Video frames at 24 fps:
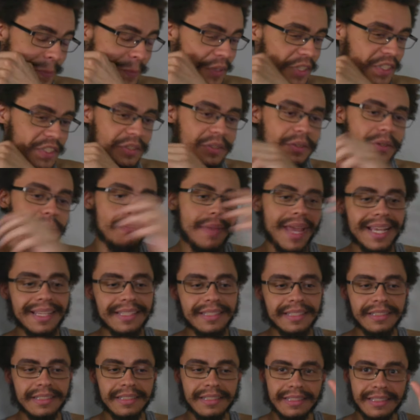Which
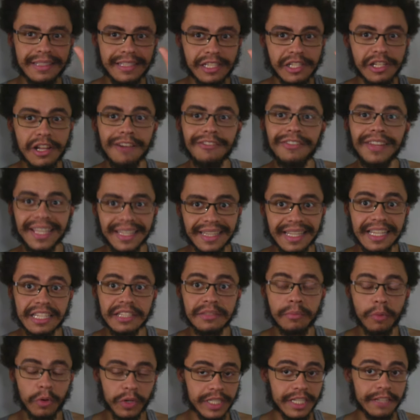makes stuff like
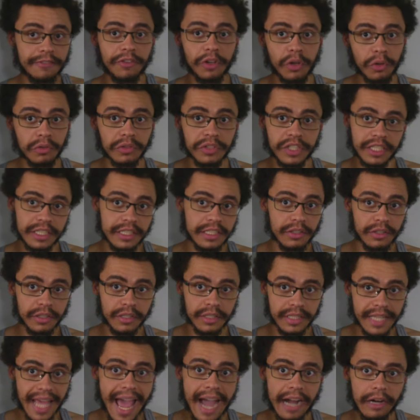this more difficult
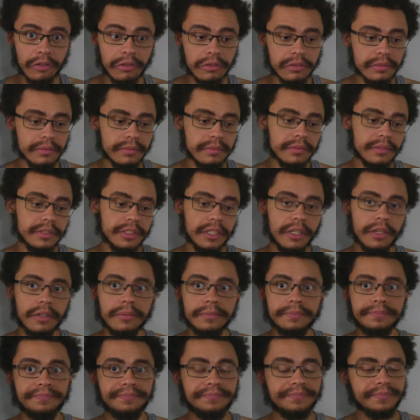to tackle,
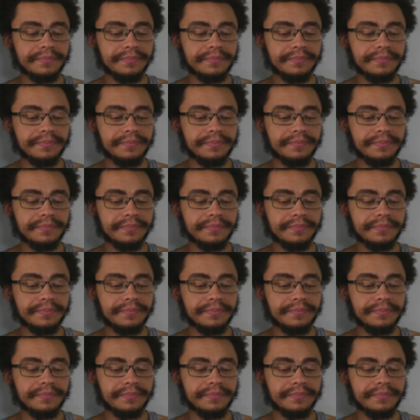so.